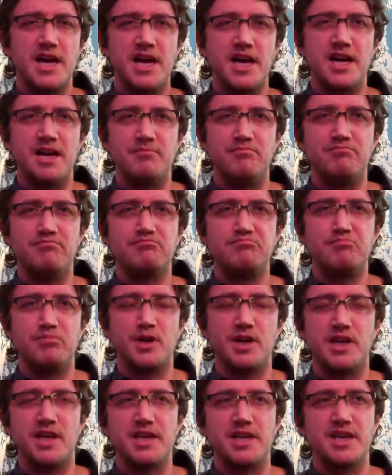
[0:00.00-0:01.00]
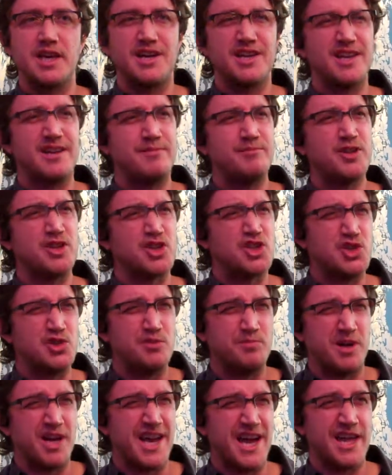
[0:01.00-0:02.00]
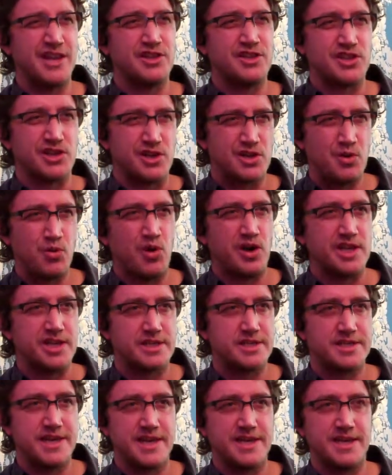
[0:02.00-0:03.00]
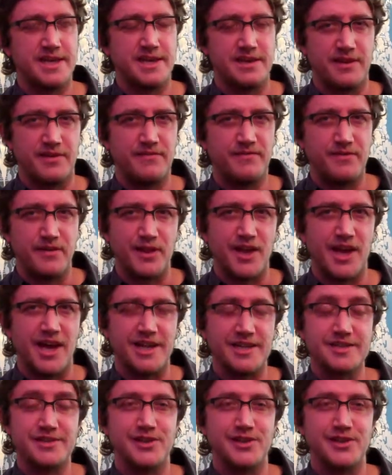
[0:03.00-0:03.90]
Um, but I'm not sure my hands are quite steady enough for that.